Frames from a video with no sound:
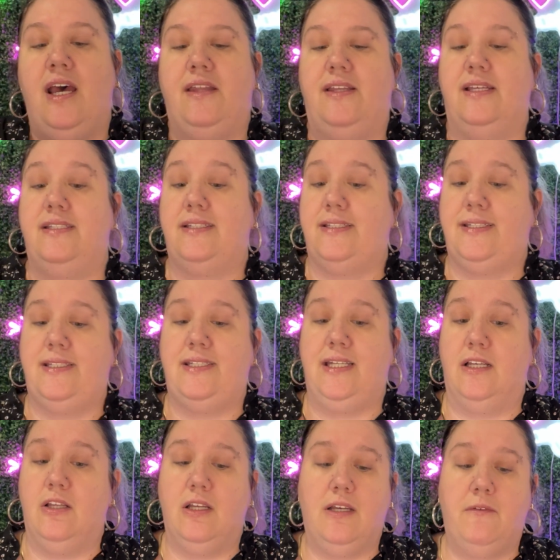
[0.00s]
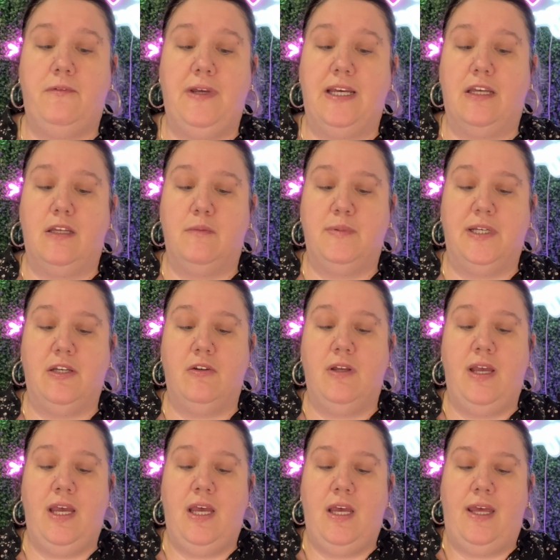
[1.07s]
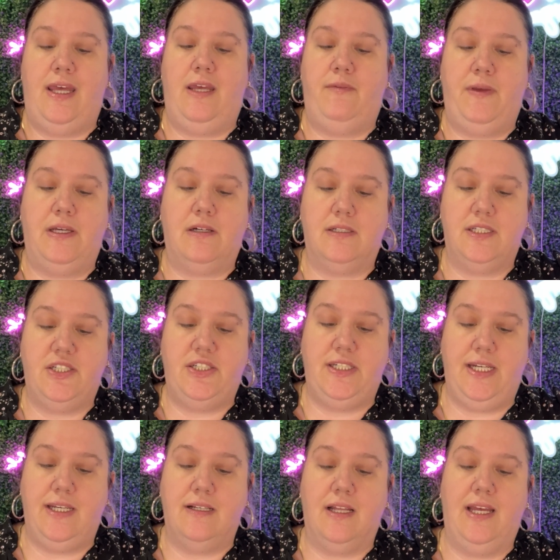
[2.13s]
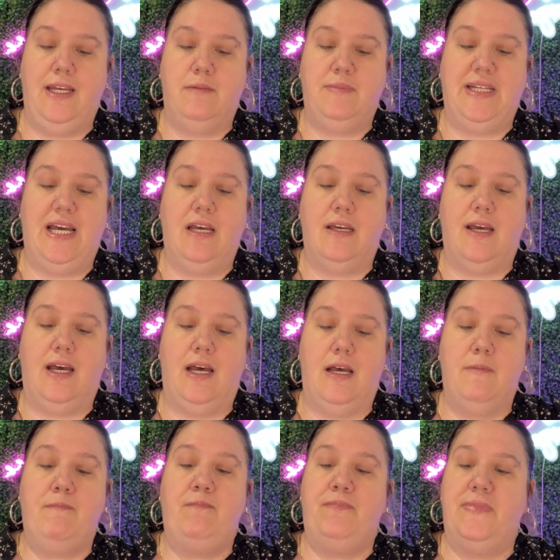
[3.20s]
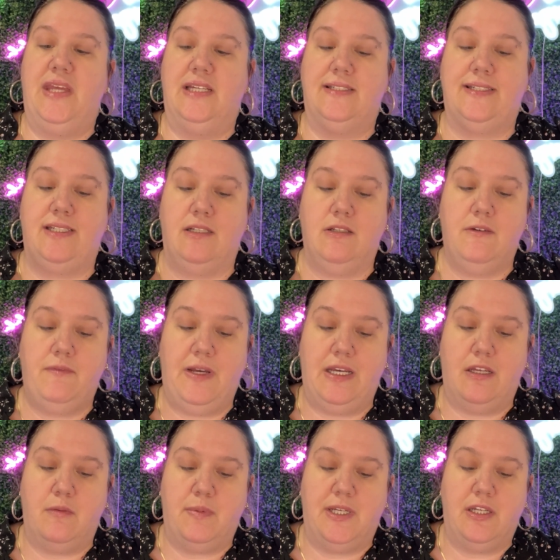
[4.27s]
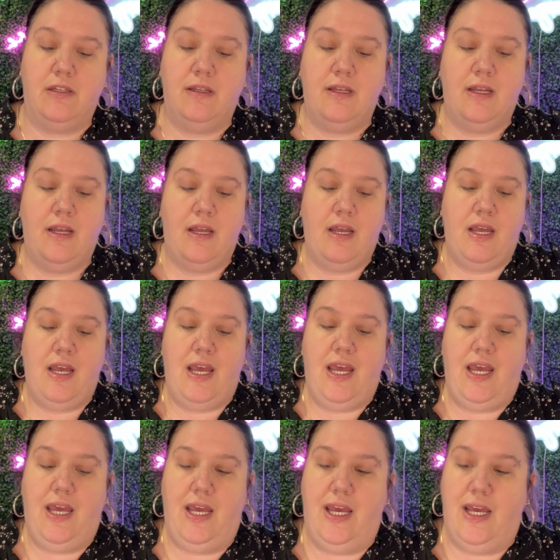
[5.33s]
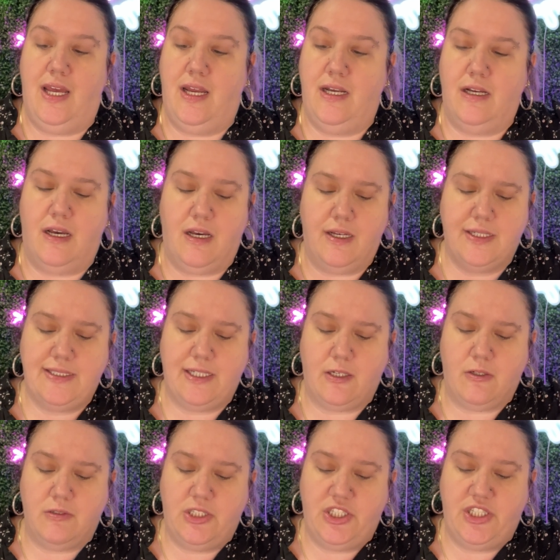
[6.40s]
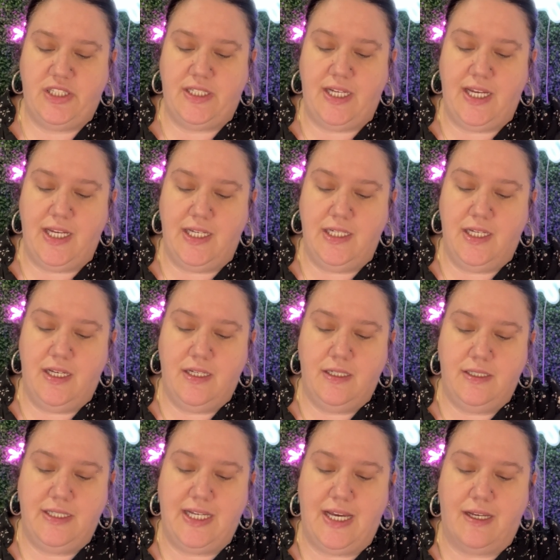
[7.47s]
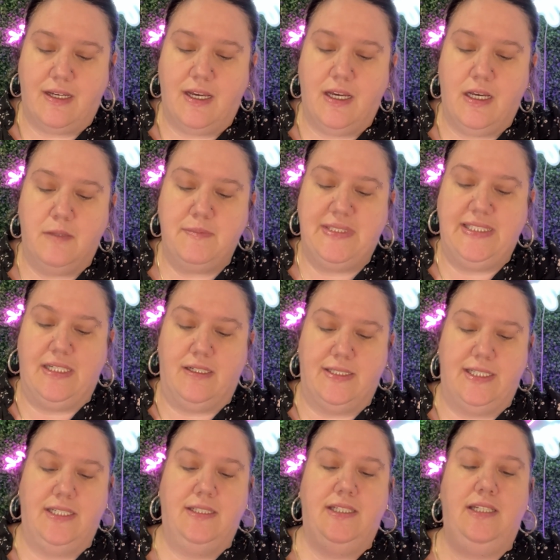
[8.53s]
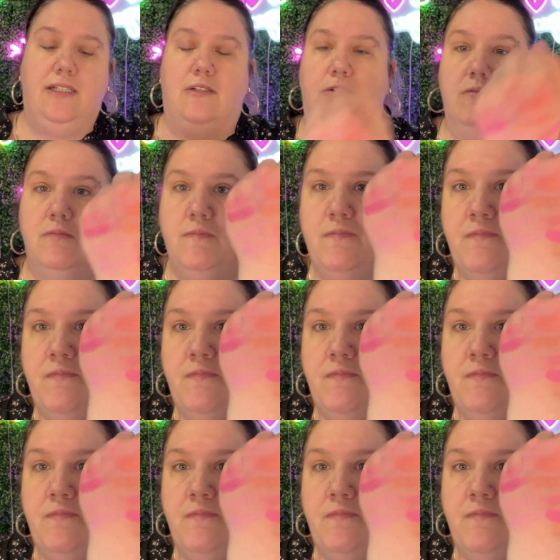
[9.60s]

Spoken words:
This is still available. If you go to sheetlam.com, it's still available. And also Shin.com sells it too.